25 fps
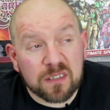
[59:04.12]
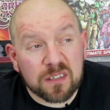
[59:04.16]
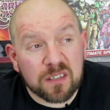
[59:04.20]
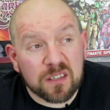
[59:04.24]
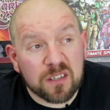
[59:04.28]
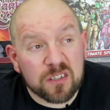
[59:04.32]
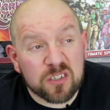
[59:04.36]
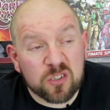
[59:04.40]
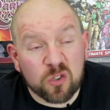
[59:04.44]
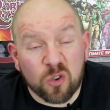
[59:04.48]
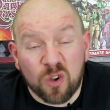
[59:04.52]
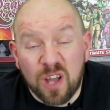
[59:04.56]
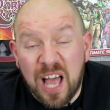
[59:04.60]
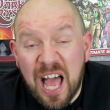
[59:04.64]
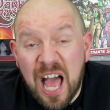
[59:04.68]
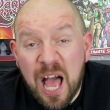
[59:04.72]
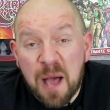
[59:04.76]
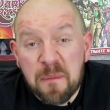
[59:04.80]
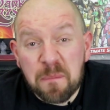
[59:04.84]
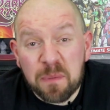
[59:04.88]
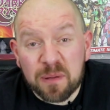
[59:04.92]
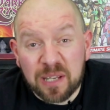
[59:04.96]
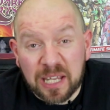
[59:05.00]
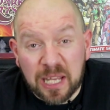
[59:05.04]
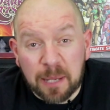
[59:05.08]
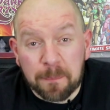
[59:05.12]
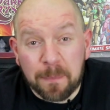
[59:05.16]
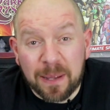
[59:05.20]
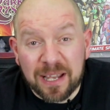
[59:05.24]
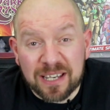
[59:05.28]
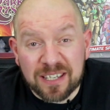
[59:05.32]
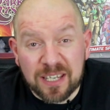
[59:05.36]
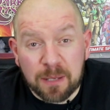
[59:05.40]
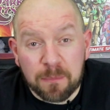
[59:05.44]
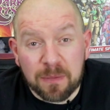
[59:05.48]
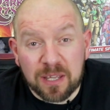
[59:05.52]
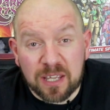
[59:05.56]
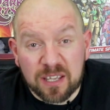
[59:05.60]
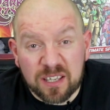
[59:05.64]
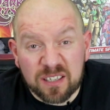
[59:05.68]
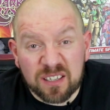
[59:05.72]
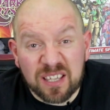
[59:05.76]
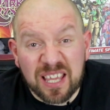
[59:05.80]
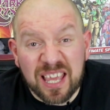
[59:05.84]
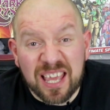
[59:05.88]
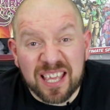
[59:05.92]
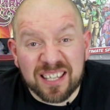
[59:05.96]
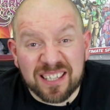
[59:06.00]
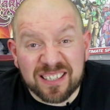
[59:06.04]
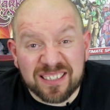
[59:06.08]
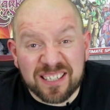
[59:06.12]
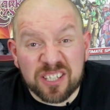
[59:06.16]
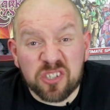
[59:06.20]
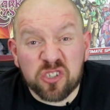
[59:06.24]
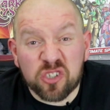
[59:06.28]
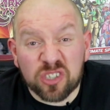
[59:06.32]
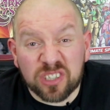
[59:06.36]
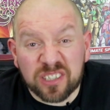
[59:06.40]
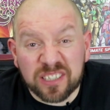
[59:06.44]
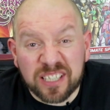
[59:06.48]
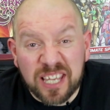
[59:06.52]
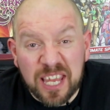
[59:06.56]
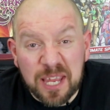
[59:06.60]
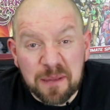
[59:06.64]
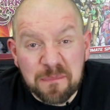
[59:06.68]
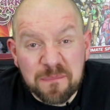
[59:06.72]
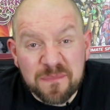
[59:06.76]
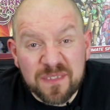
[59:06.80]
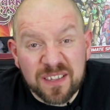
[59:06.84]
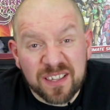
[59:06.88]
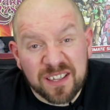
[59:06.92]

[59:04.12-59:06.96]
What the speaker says: sort of app, like a Pandemic digital game.